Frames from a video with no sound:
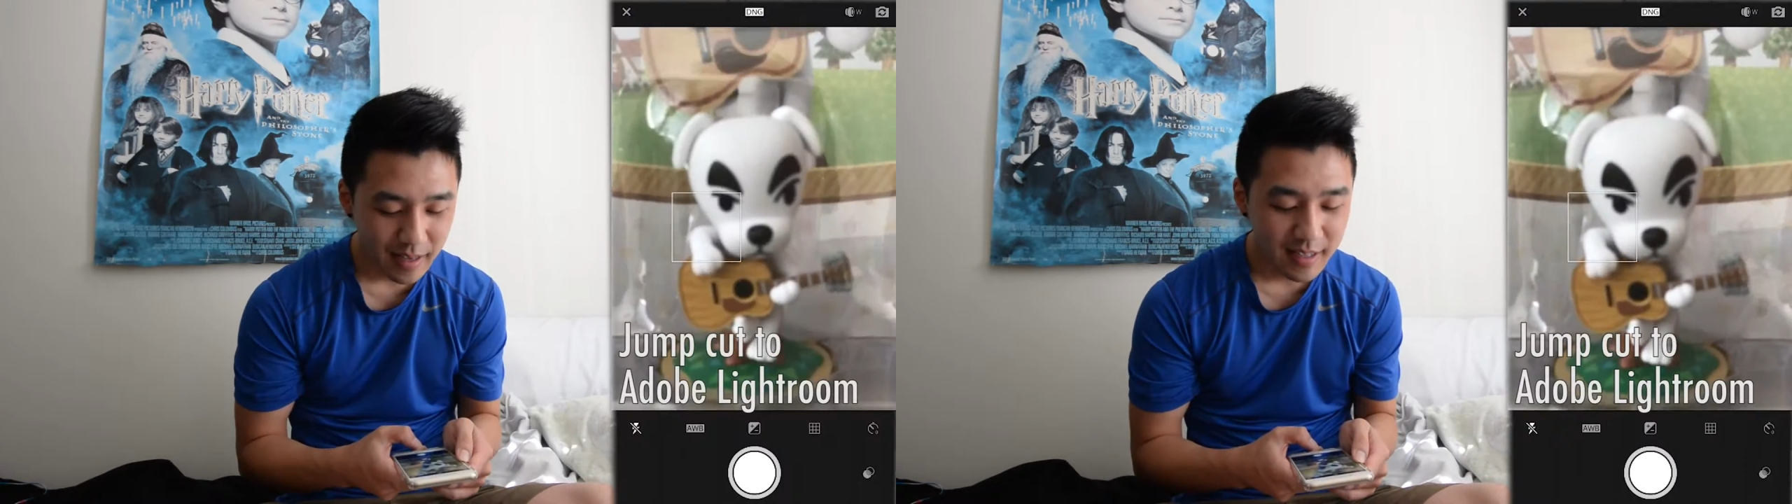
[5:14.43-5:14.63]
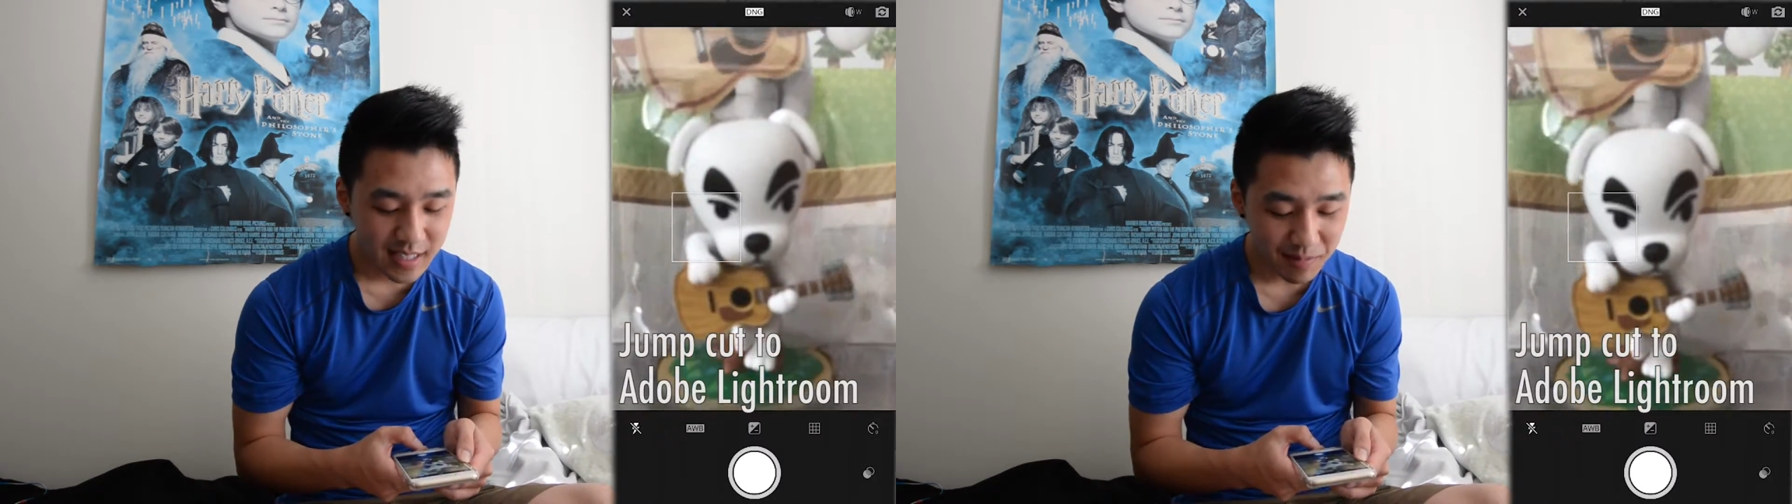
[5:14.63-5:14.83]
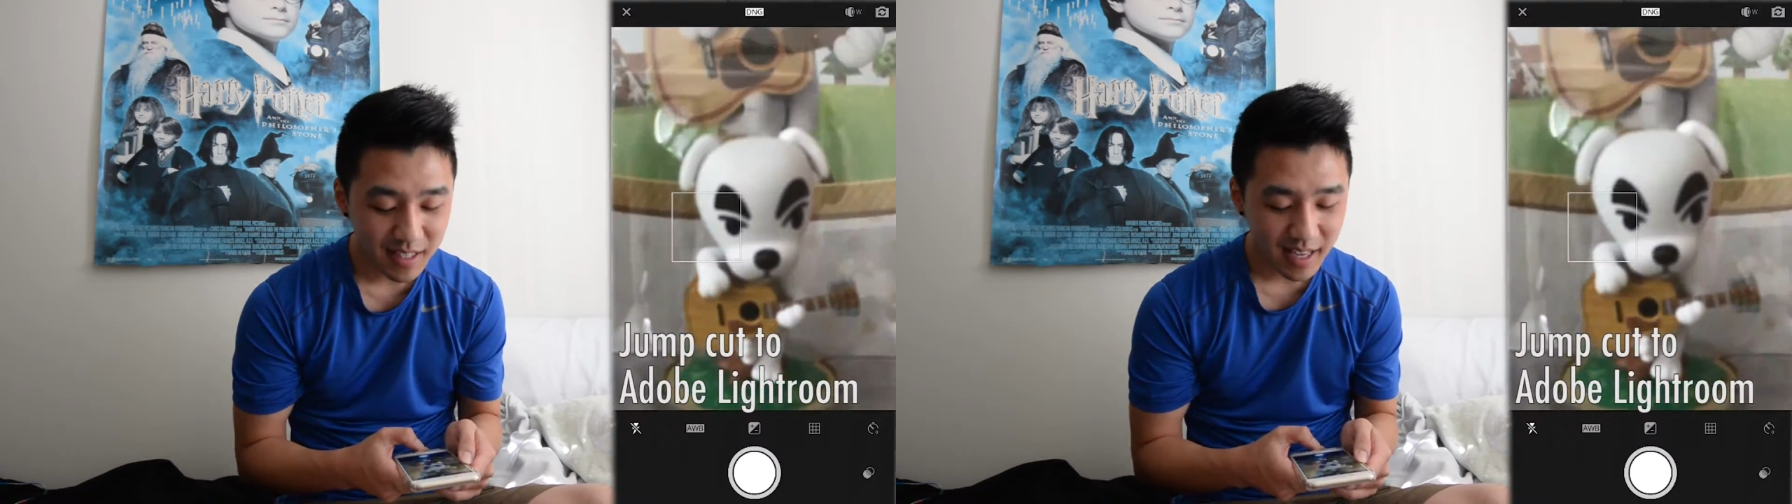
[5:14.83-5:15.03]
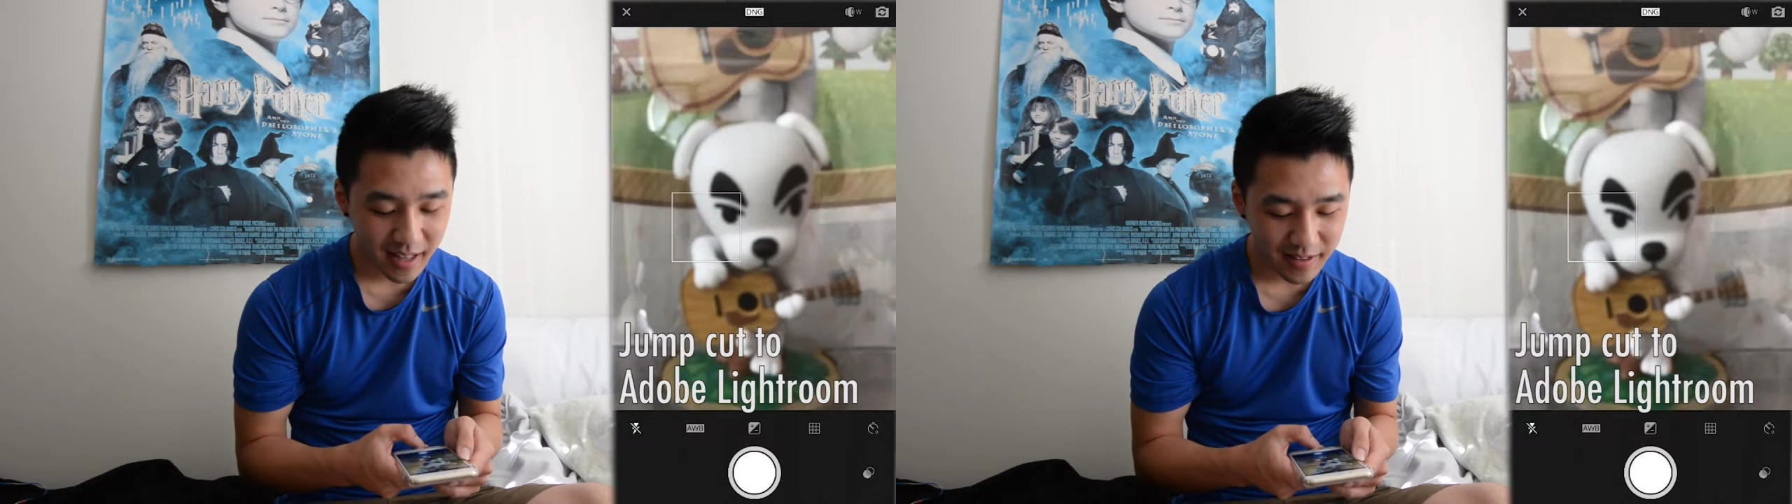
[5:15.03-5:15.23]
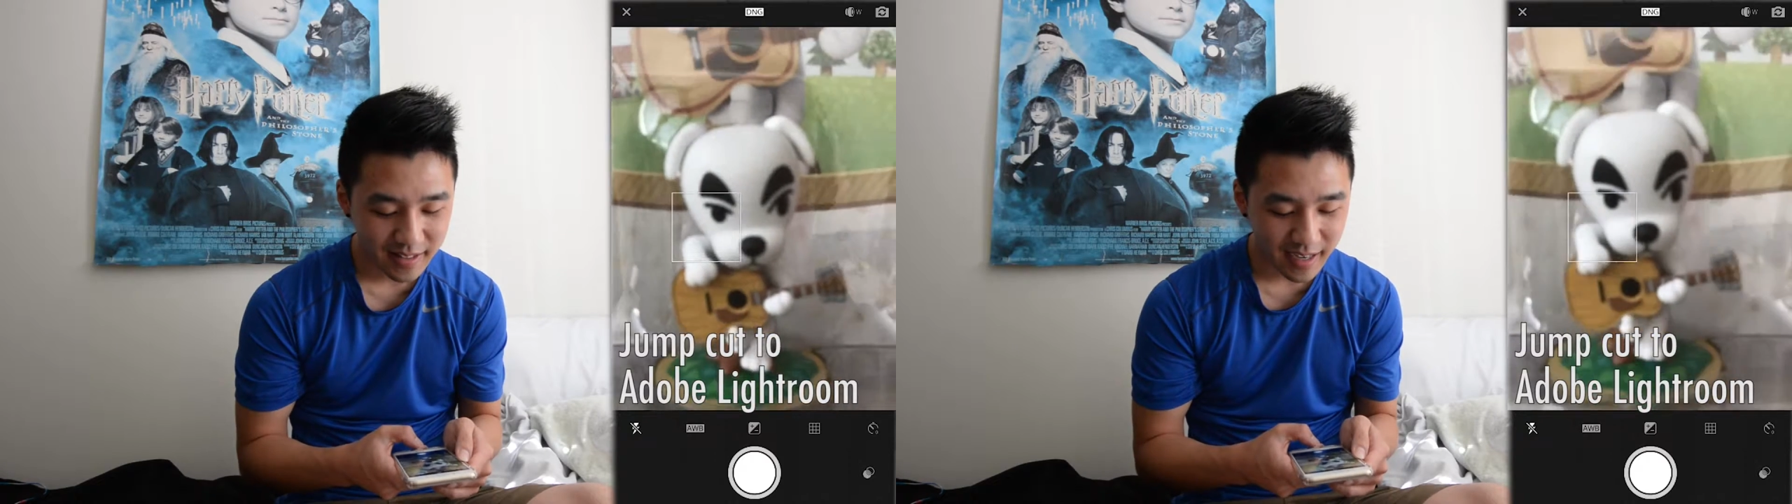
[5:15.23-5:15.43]
Something
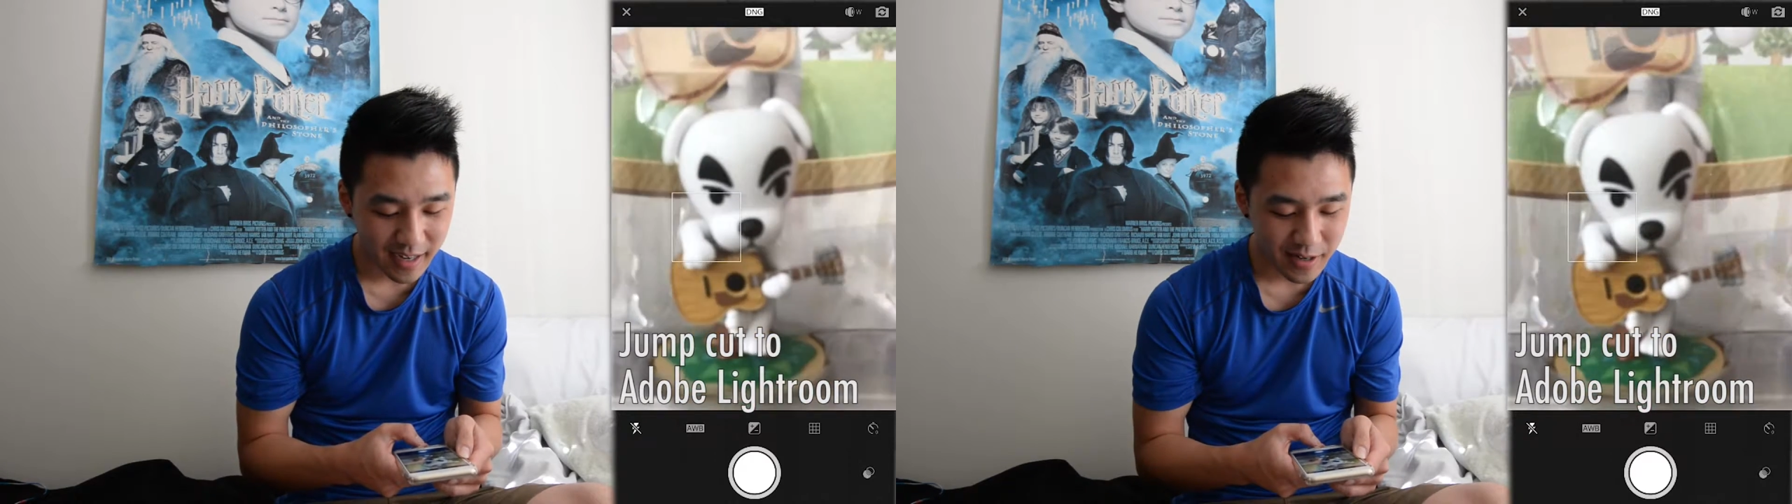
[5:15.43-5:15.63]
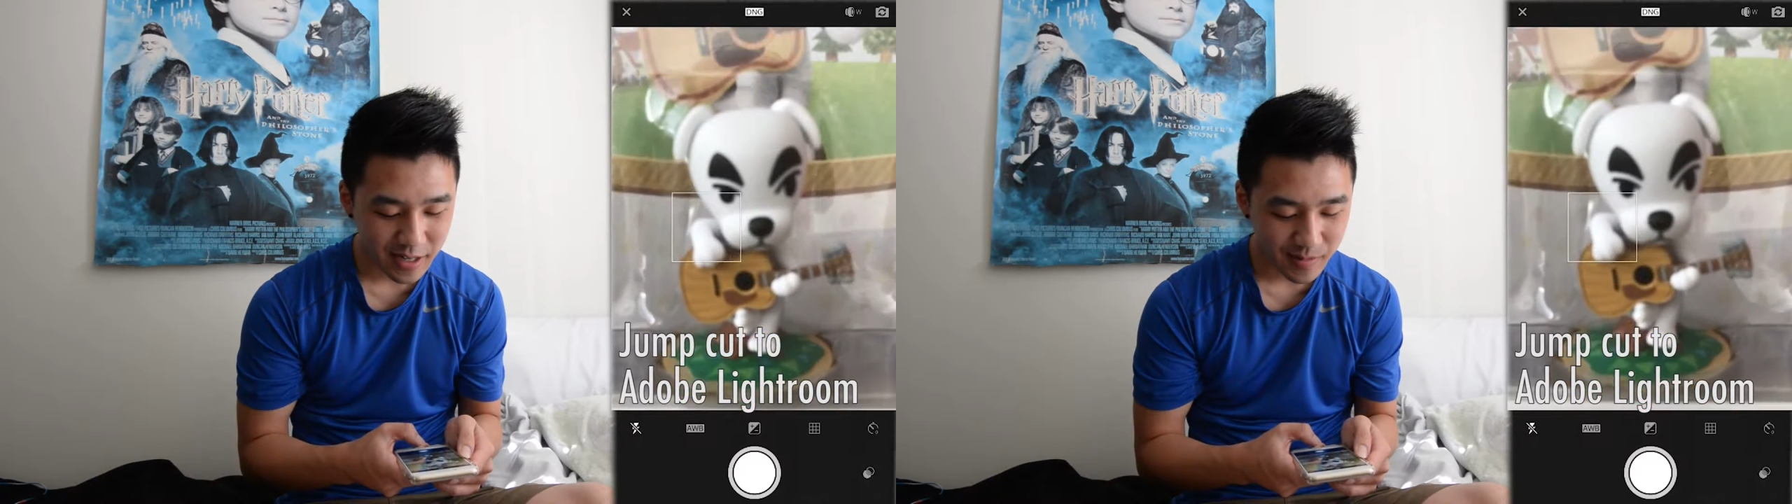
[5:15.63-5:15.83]
else I noticed